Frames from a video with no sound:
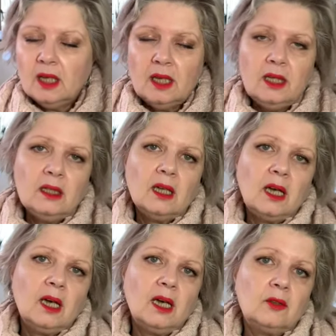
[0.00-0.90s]
in
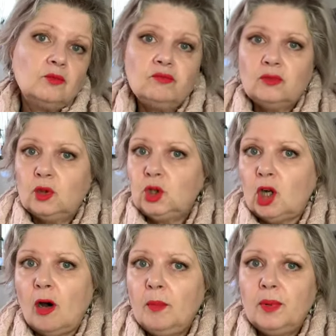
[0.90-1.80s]
a
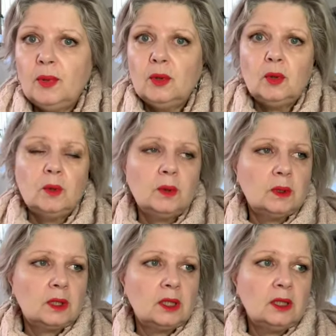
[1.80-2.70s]
shop
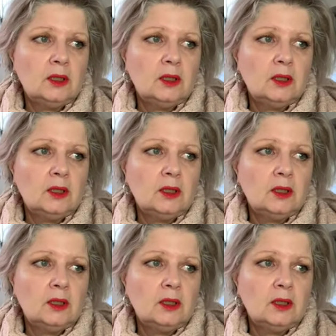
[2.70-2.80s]
or